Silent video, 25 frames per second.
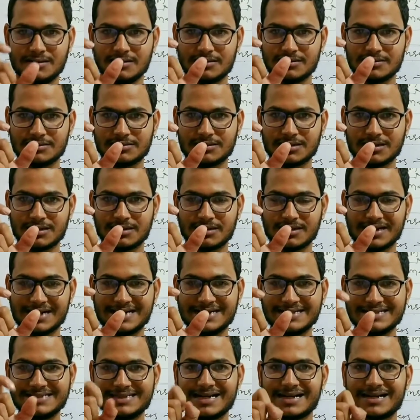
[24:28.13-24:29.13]
the
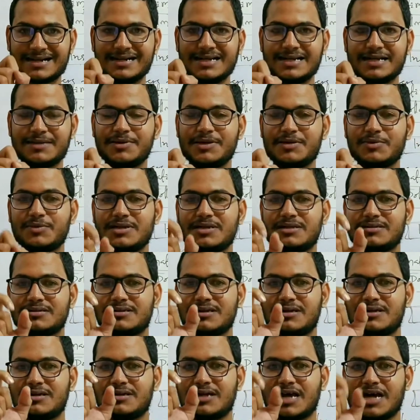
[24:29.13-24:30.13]
interlink between
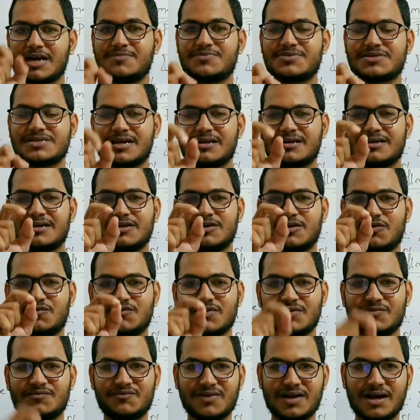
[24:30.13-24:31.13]
the life cycle of a
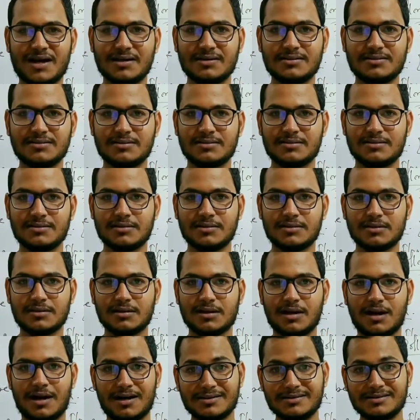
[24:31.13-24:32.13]
plant
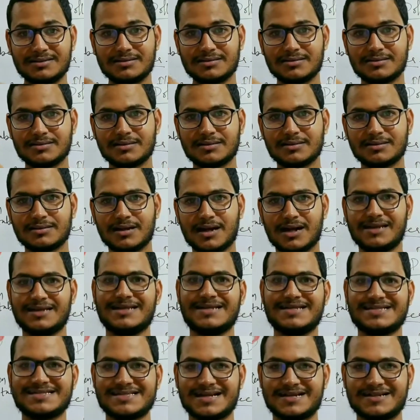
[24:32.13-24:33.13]
and an
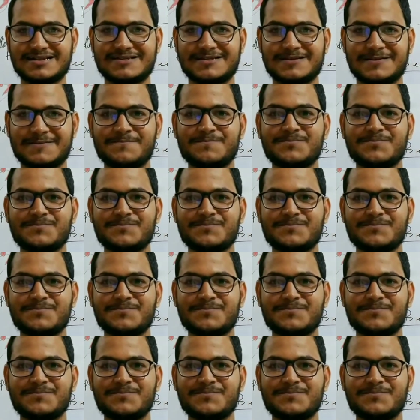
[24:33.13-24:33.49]
insect.